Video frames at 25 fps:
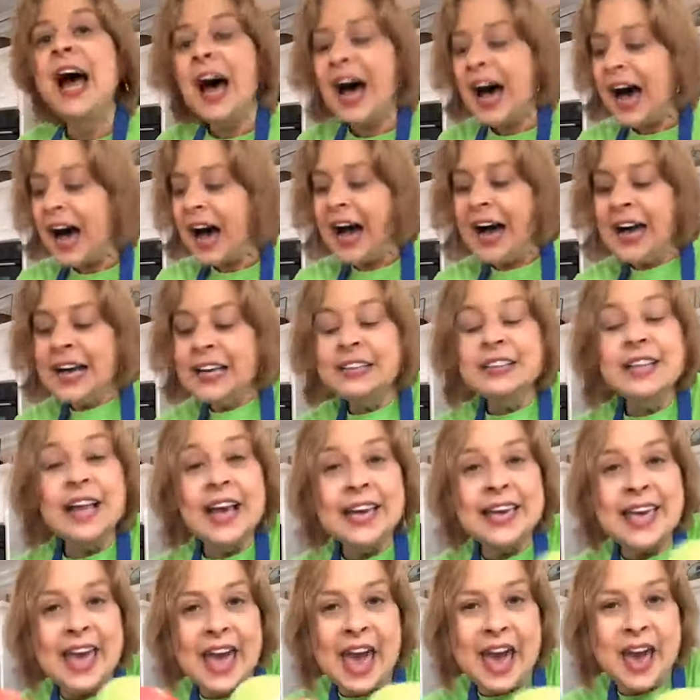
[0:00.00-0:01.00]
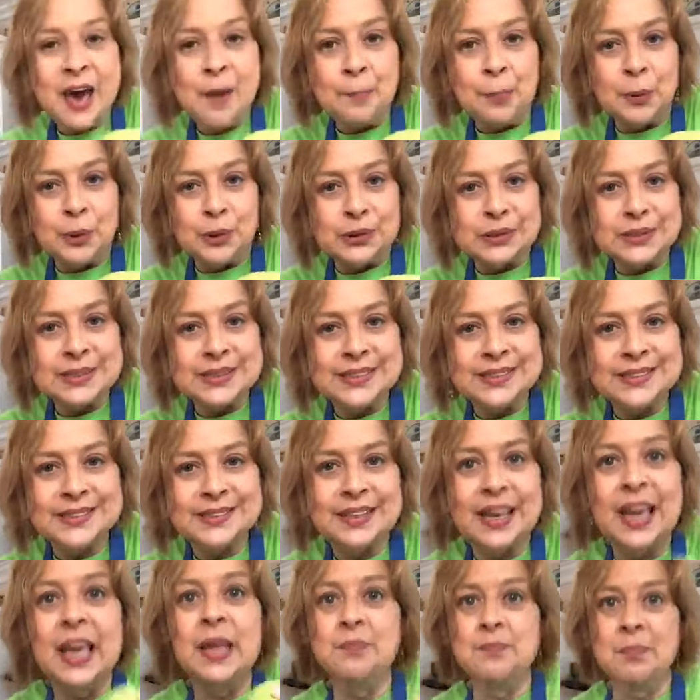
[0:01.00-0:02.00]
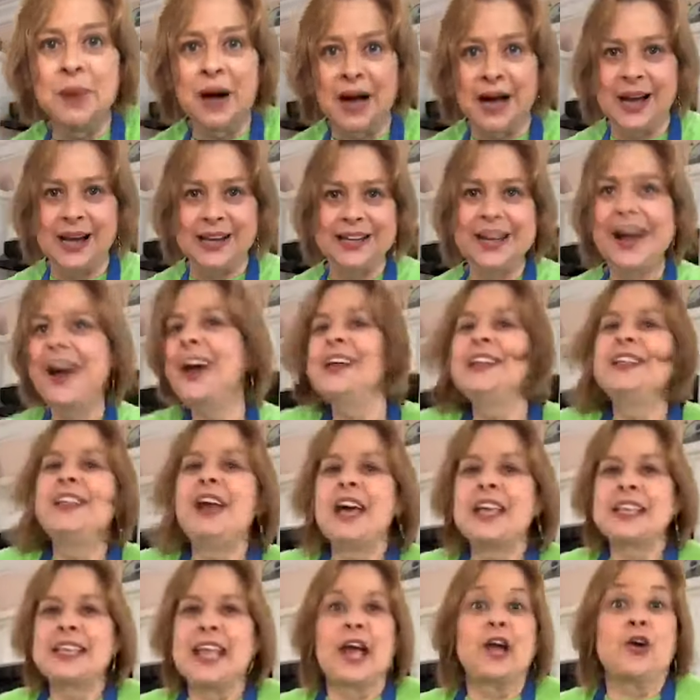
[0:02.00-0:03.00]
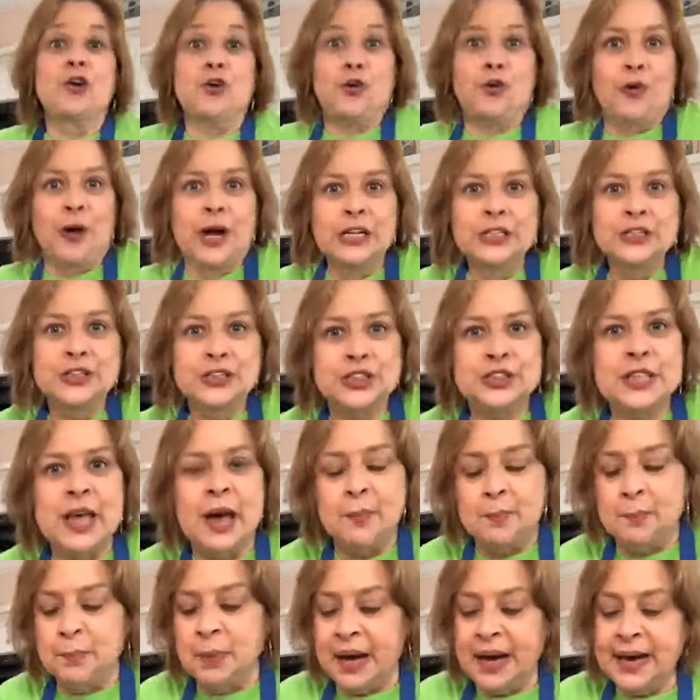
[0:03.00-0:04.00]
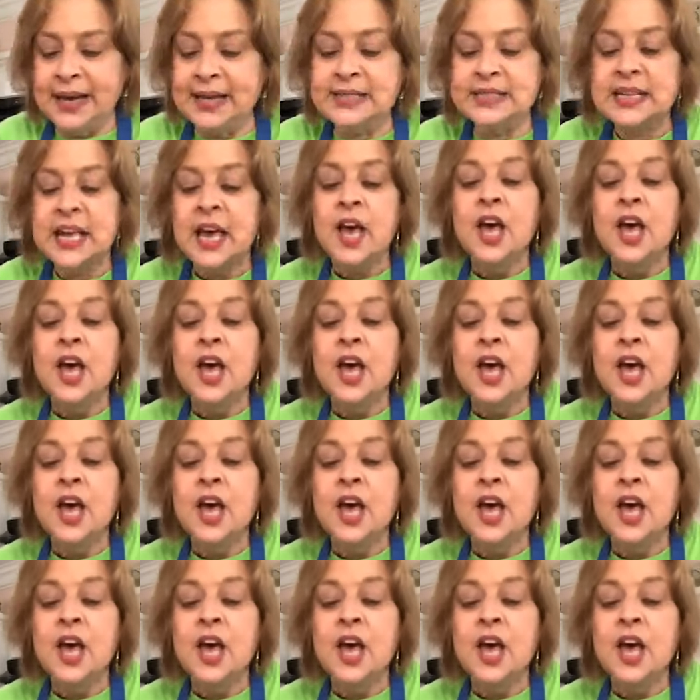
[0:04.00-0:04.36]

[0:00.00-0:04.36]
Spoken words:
I like apples in mine. I like that crunch, that bite.